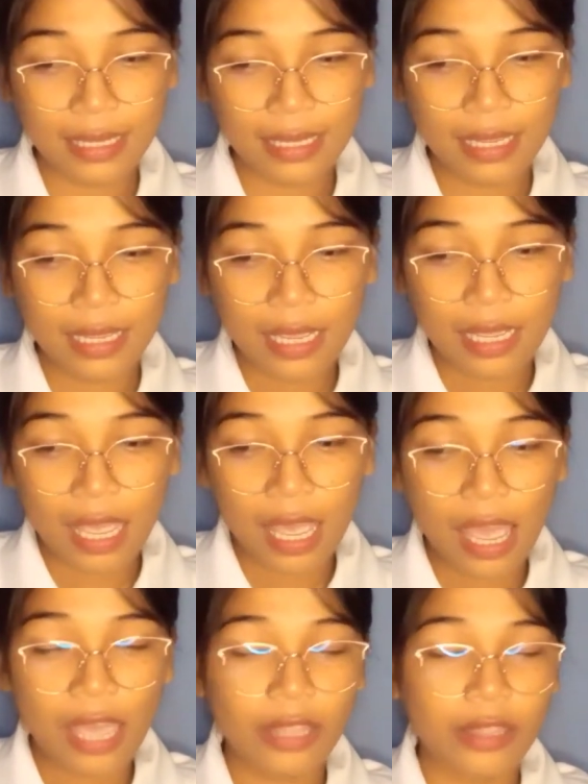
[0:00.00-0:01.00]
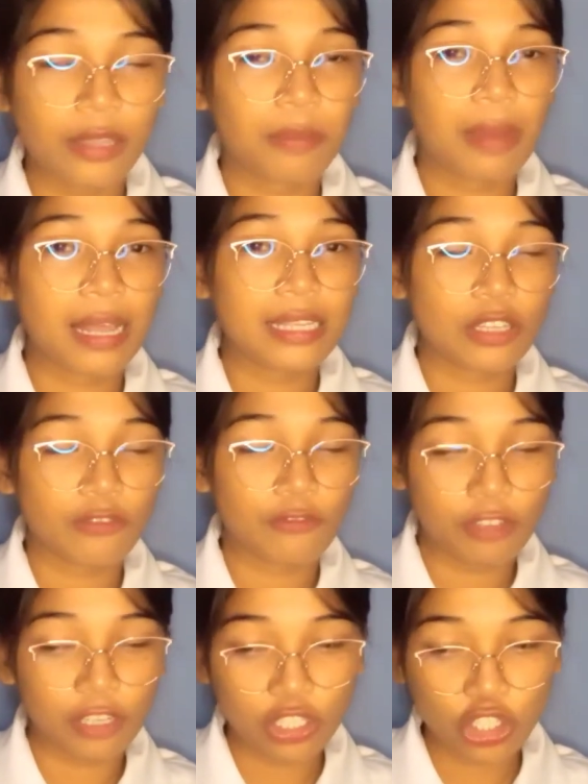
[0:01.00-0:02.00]
and the mass of each
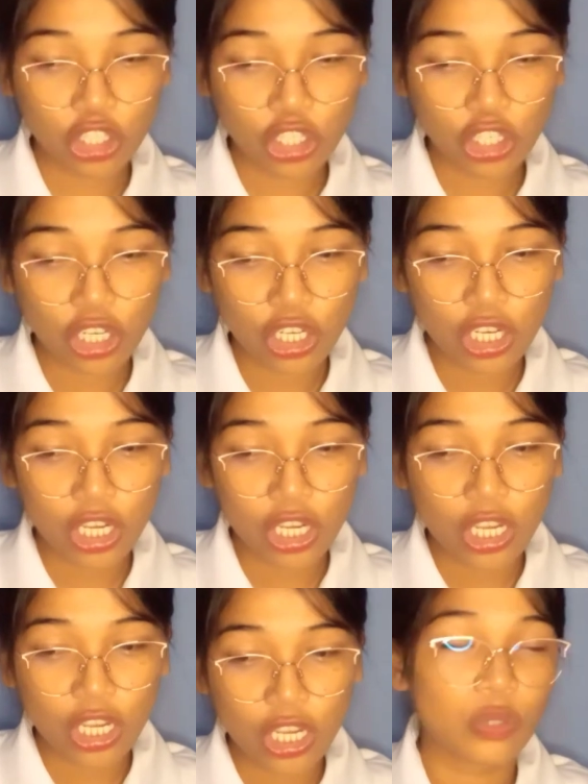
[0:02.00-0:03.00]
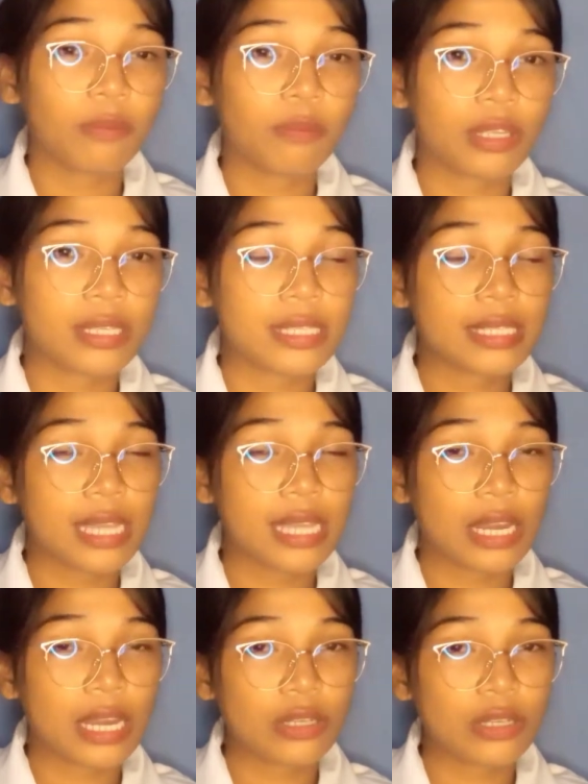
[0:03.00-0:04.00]
is 1.008
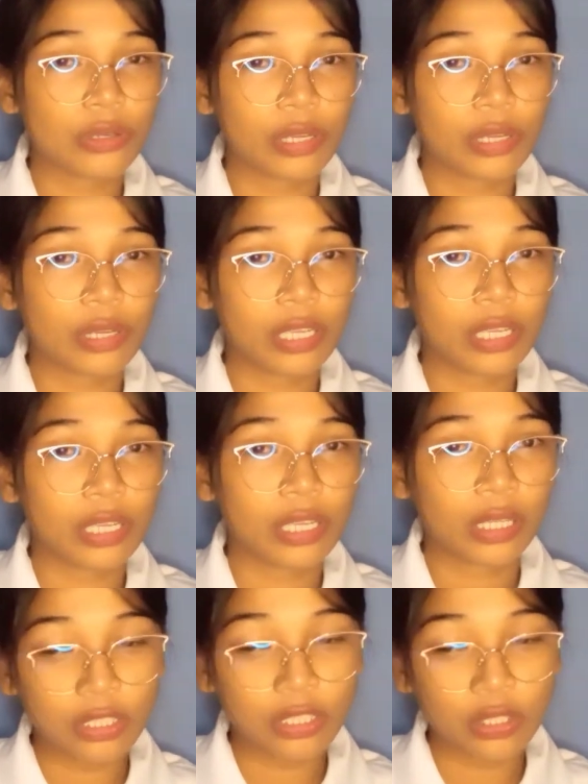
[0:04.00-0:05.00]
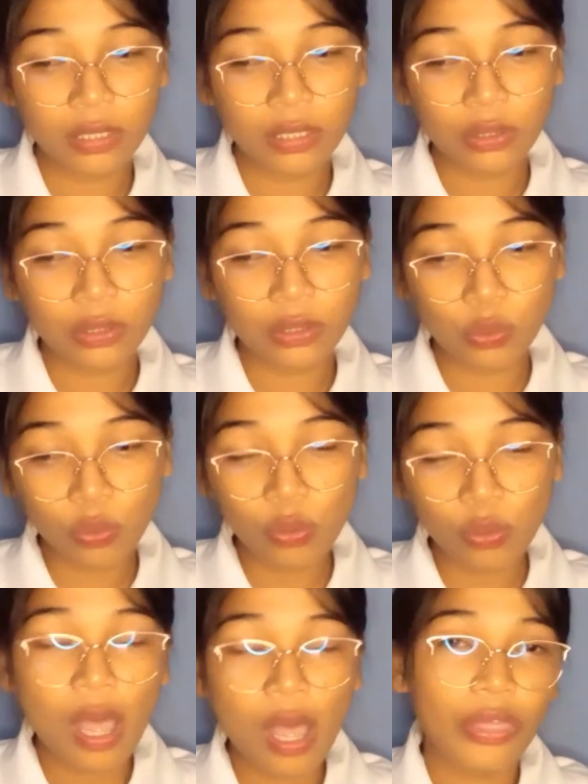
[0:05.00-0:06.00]
is equal to
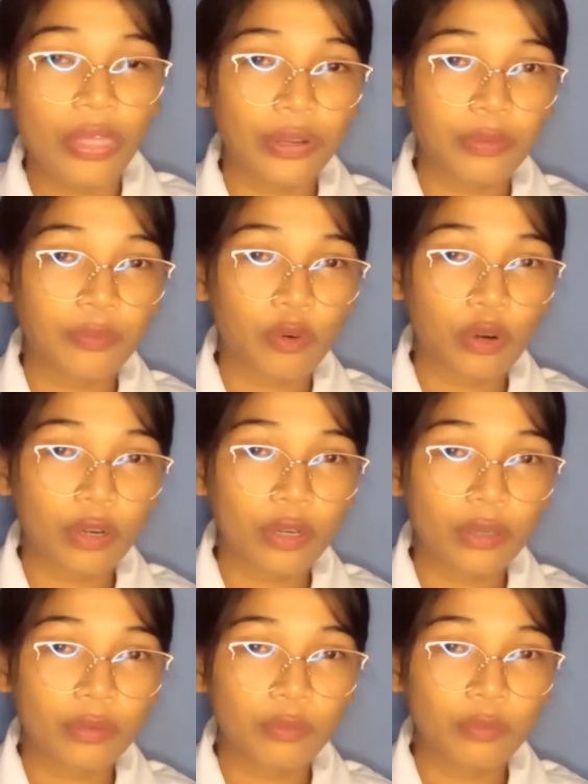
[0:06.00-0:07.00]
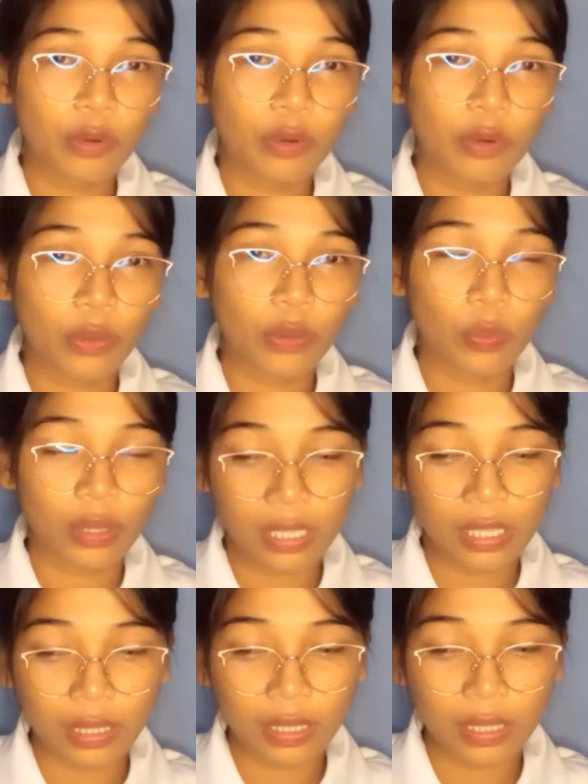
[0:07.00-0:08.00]
34.28.
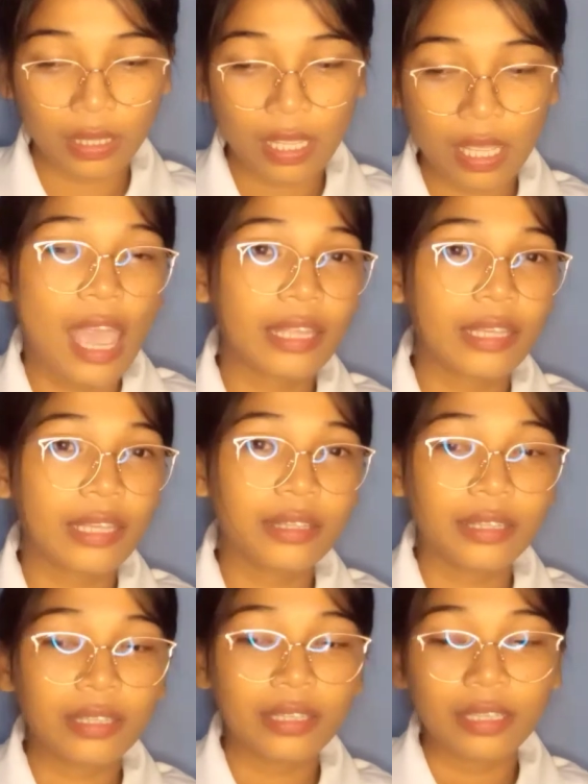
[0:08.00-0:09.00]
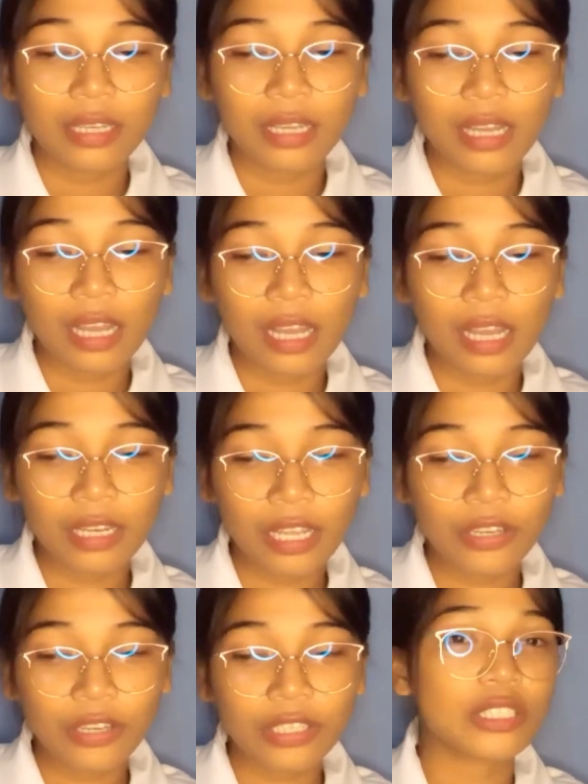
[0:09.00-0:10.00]
And another is the
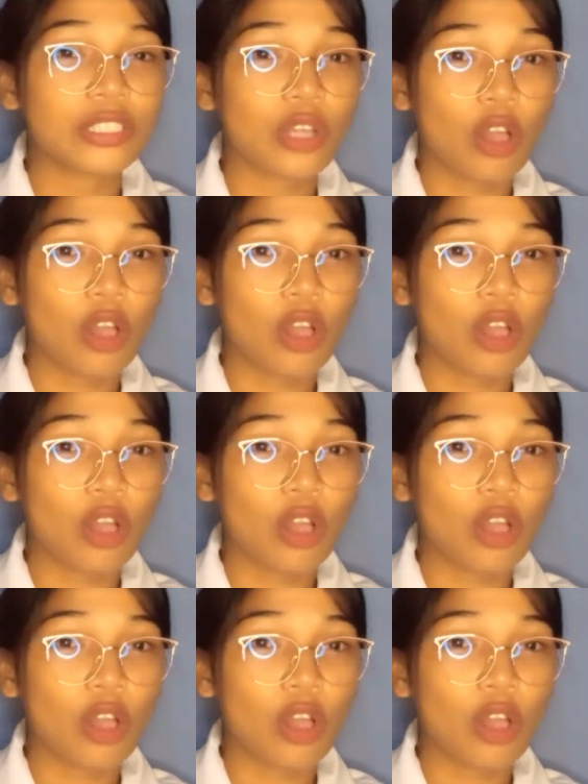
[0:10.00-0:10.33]
sulfur.